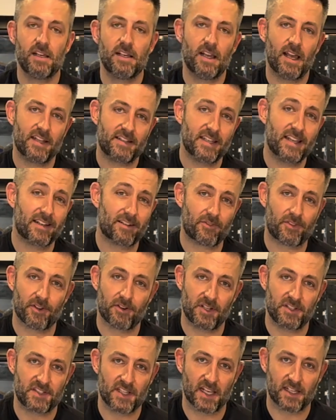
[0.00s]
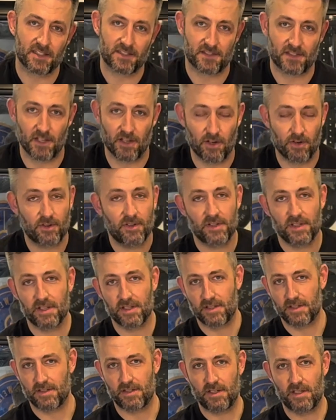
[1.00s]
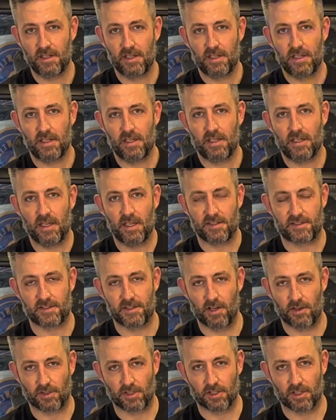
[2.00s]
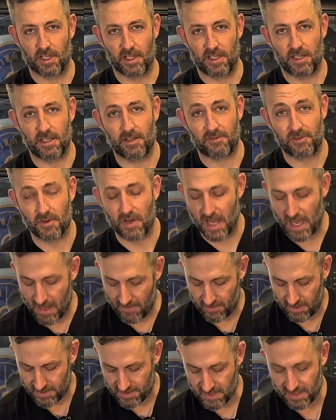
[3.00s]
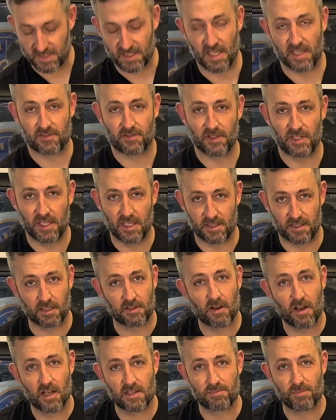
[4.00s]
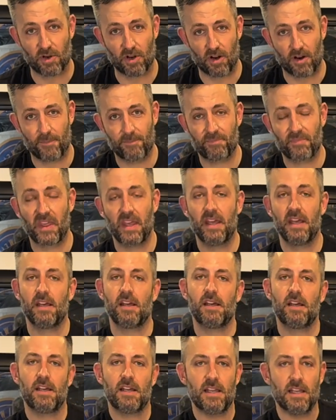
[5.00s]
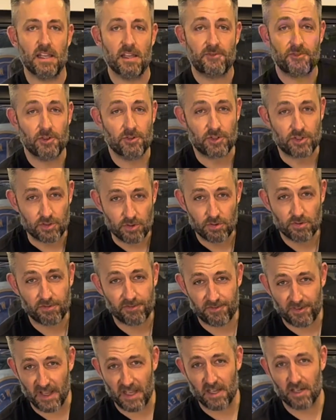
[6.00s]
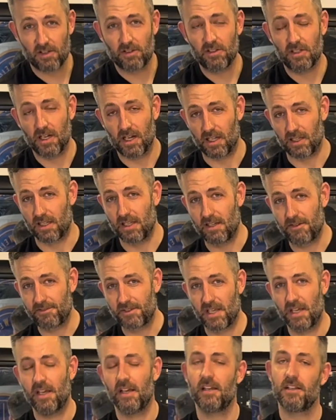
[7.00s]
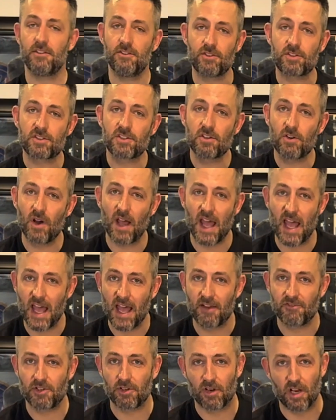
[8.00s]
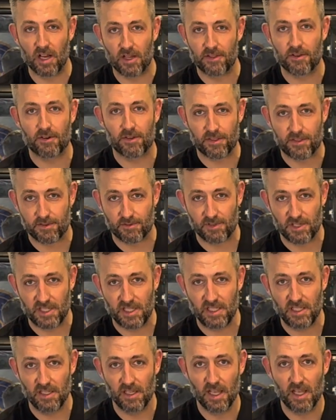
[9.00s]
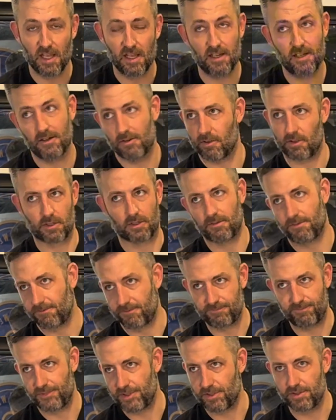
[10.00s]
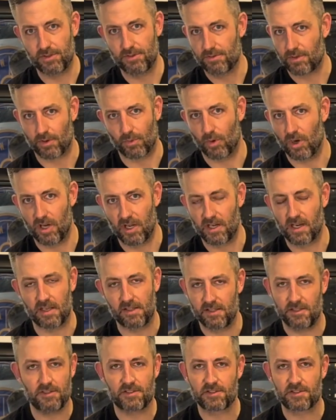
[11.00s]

At the end of 30 seconds though, it's no good if you haven't successfully hit the crossbar. If you do fail a lift, you still have your other 3 or 2 or 1, you